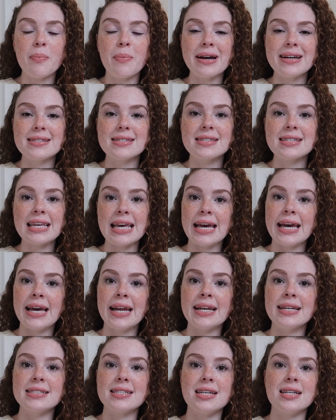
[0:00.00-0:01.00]
my
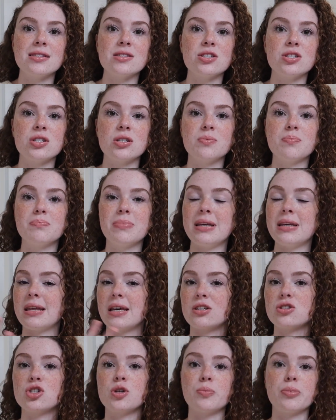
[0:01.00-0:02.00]
skin tends to be
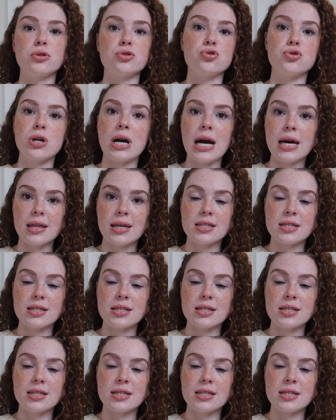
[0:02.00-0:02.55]
super dry.